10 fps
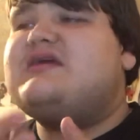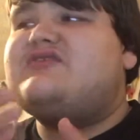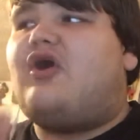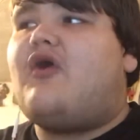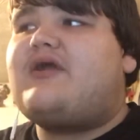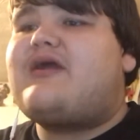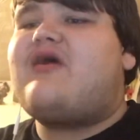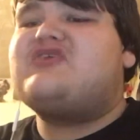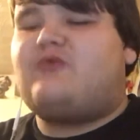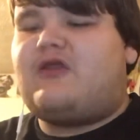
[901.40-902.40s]
is
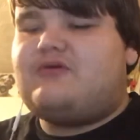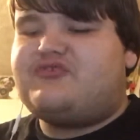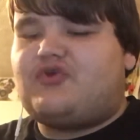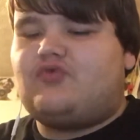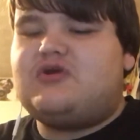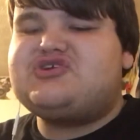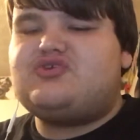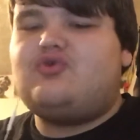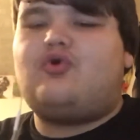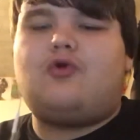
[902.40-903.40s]
altogether, it's one of the most
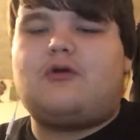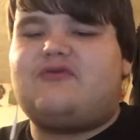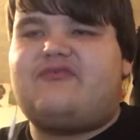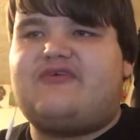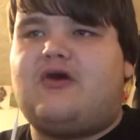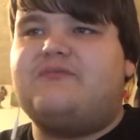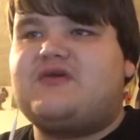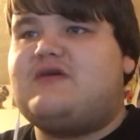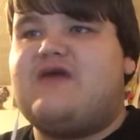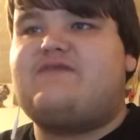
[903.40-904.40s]
original horror films
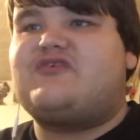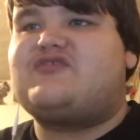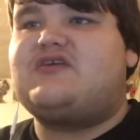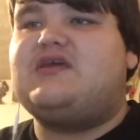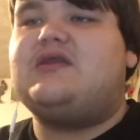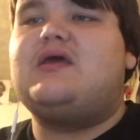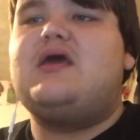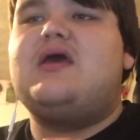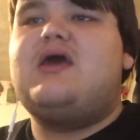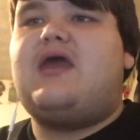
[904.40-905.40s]
I've ever seen,
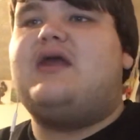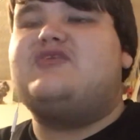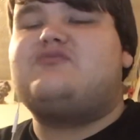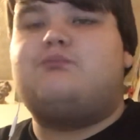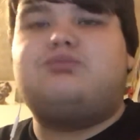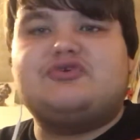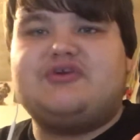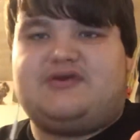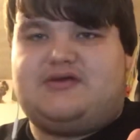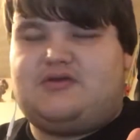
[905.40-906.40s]
and it's
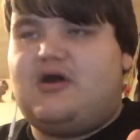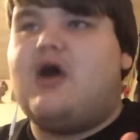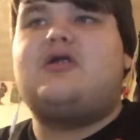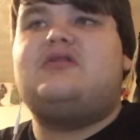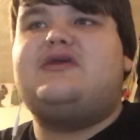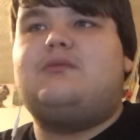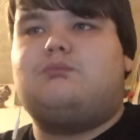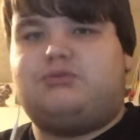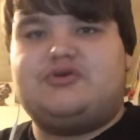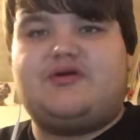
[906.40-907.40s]
brilliant, utterly
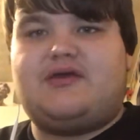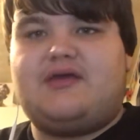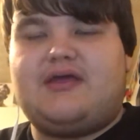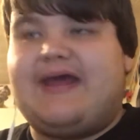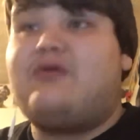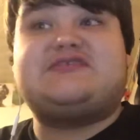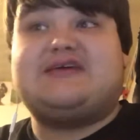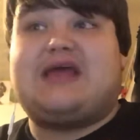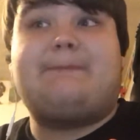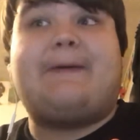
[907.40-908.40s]
brilliant. And I don't
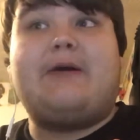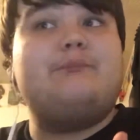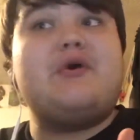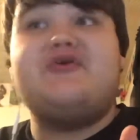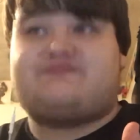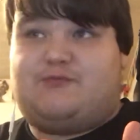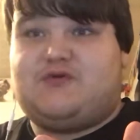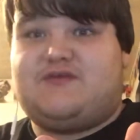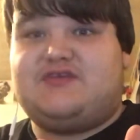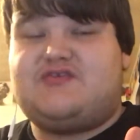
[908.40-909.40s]
say that about most
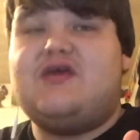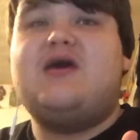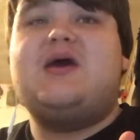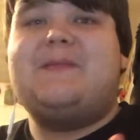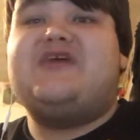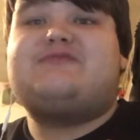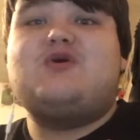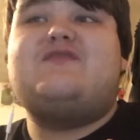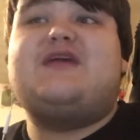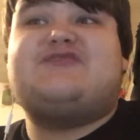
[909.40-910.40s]
movies. This
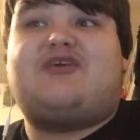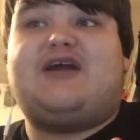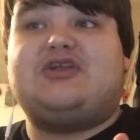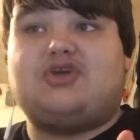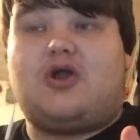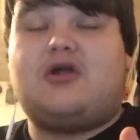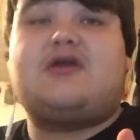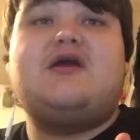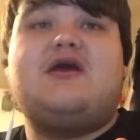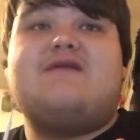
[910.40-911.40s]
movie is very
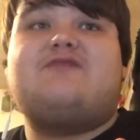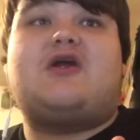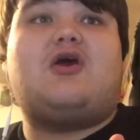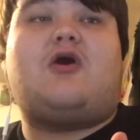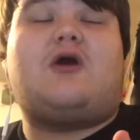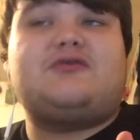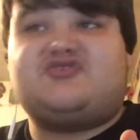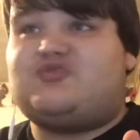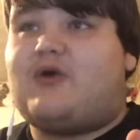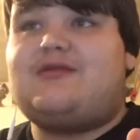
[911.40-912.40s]
dark, very hard to
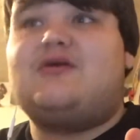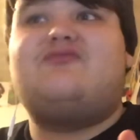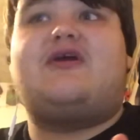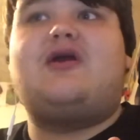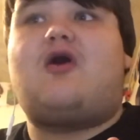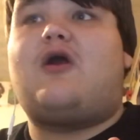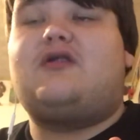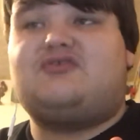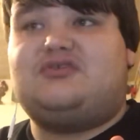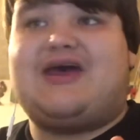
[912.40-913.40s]
swallow, very
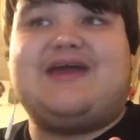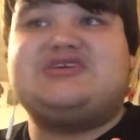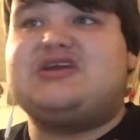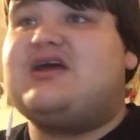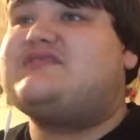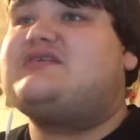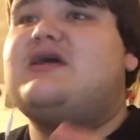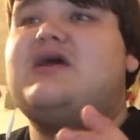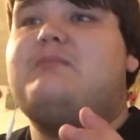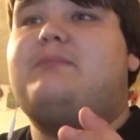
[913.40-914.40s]
hard to digest,
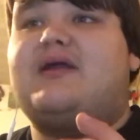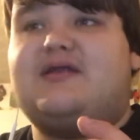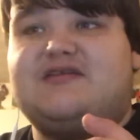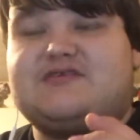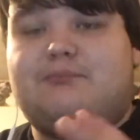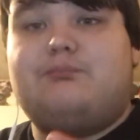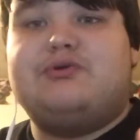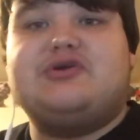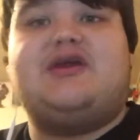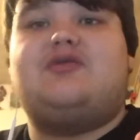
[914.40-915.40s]
but it is a
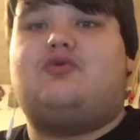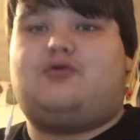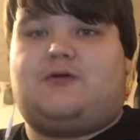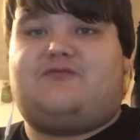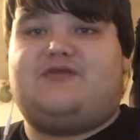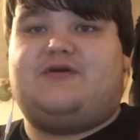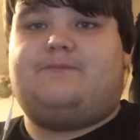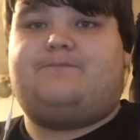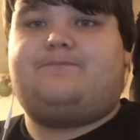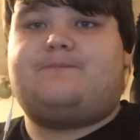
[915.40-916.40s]
brilliant horror
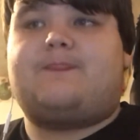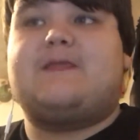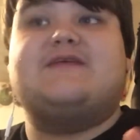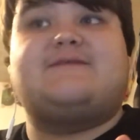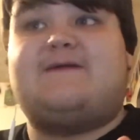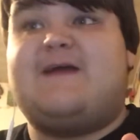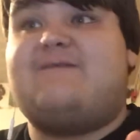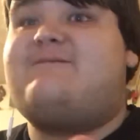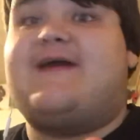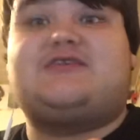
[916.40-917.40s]
film. It is a very
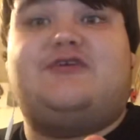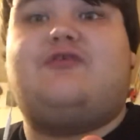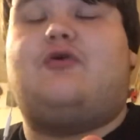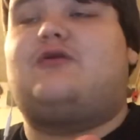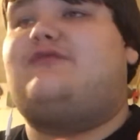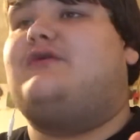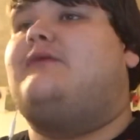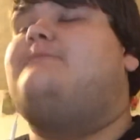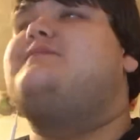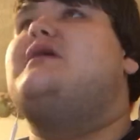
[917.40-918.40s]
effective horror
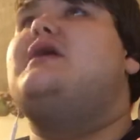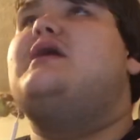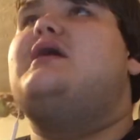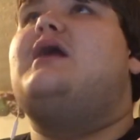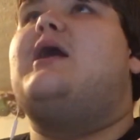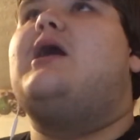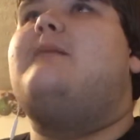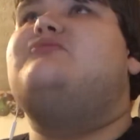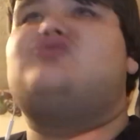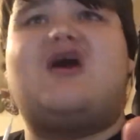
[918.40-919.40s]
film.
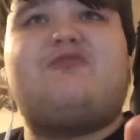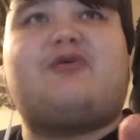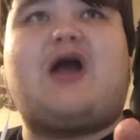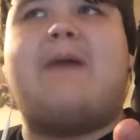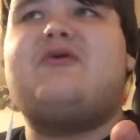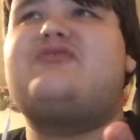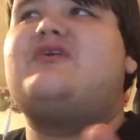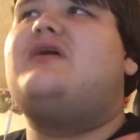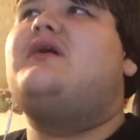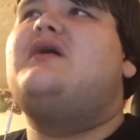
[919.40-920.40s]
Do I have a problem with
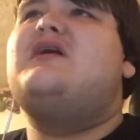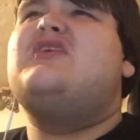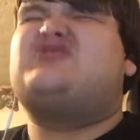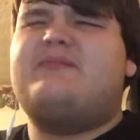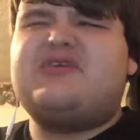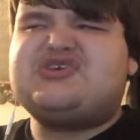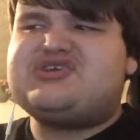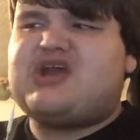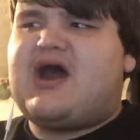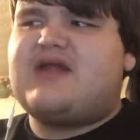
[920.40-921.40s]
it? Some of the
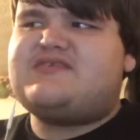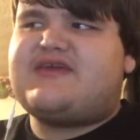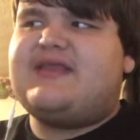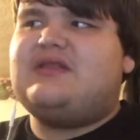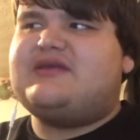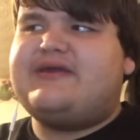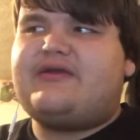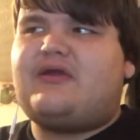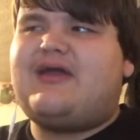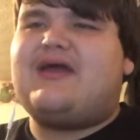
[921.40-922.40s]
shots can
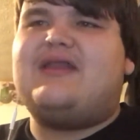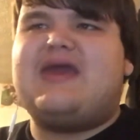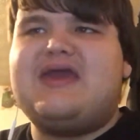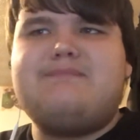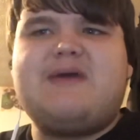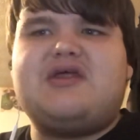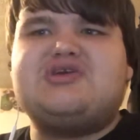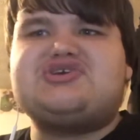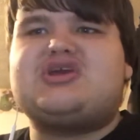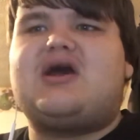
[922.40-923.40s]
linger. Like an
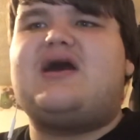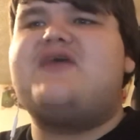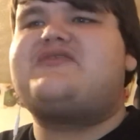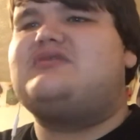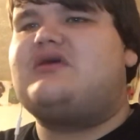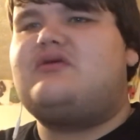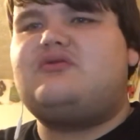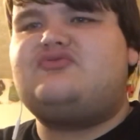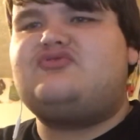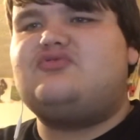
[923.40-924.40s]
8-minute shot is a
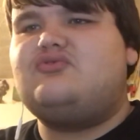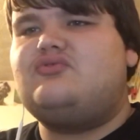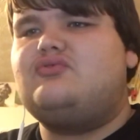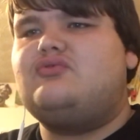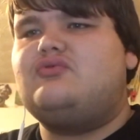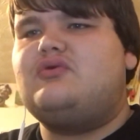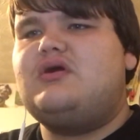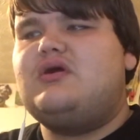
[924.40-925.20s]
little too,